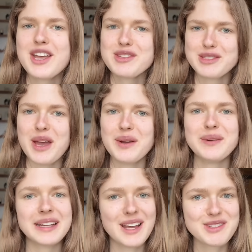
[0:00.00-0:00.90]
So
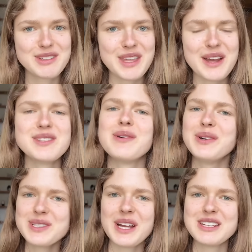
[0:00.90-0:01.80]
we're going to go through those. We're
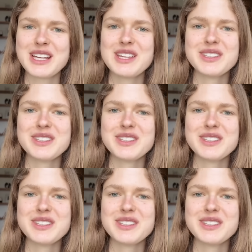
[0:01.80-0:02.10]
also going to go